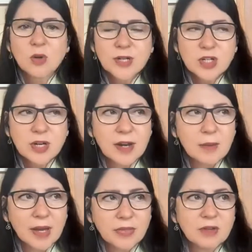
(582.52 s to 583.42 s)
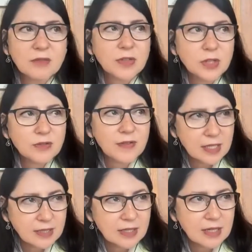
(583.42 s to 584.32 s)
question about the flu
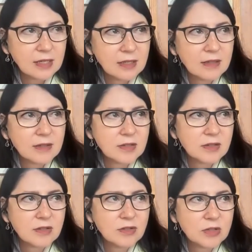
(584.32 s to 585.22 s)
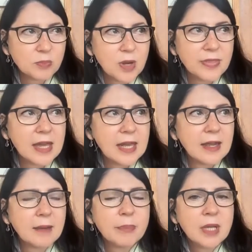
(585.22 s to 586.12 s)
vaccine, because you just brought that
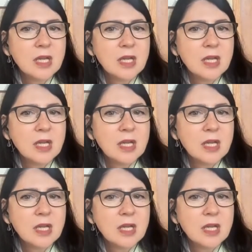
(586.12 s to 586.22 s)
up.